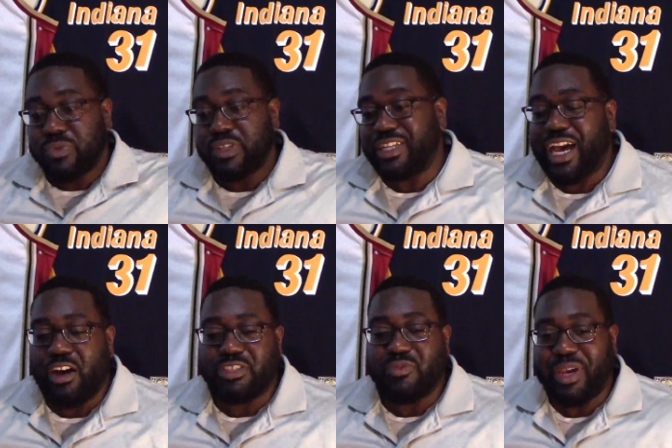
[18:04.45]
with. And I
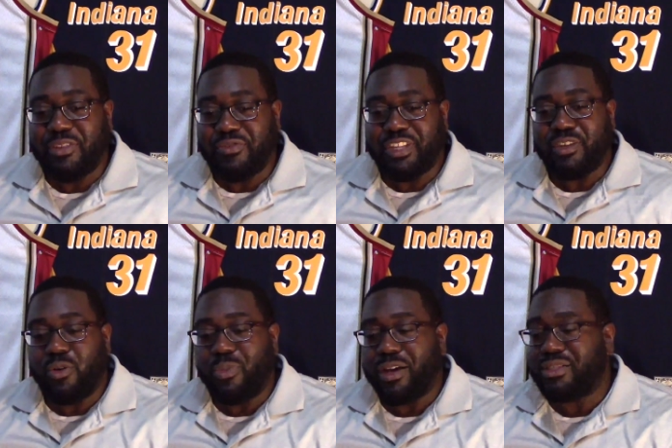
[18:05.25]
also made a
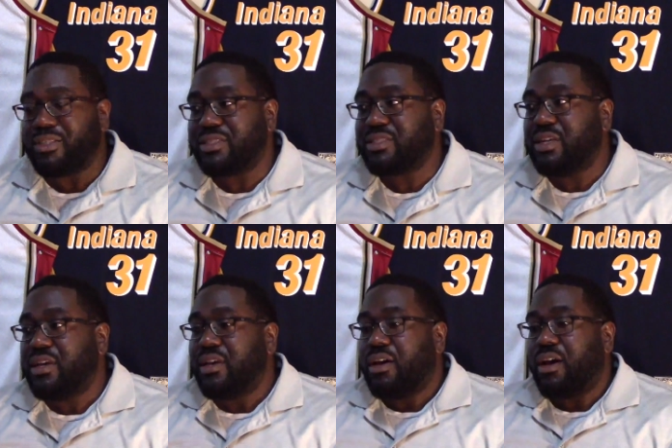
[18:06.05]
video about this.
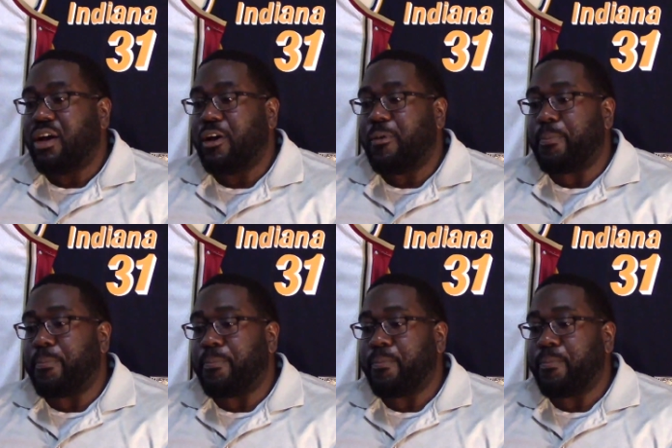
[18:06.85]
I